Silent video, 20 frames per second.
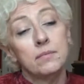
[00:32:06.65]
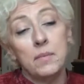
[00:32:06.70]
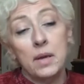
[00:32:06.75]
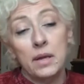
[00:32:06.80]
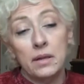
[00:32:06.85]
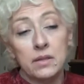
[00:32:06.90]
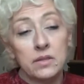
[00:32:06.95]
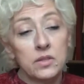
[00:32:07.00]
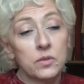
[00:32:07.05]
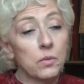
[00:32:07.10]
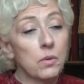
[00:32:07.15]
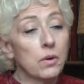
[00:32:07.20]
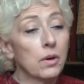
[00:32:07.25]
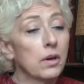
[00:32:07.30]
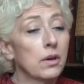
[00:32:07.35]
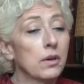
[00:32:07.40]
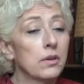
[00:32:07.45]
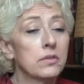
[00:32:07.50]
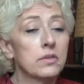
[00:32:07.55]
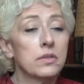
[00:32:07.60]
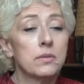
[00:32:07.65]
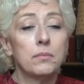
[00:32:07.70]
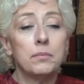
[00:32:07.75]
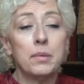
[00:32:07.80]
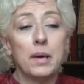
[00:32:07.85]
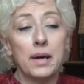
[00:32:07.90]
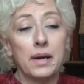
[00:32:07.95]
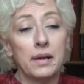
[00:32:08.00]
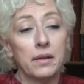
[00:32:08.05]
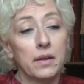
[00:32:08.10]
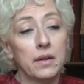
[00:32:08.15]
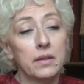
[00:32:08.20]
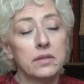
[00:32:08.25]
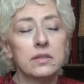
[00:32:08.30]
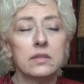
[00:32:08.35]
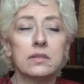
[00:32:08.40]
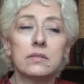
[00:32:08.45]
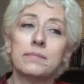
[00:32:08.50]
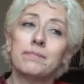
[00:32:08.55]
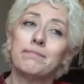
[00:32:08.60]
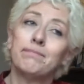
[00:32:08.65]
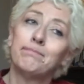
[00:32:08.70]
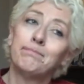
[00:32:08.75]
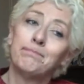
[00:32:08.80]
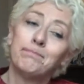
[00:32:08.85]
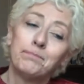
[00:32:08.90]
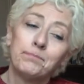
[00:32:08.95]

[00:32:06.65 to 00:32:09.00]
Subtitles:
maintenance workers, pilots,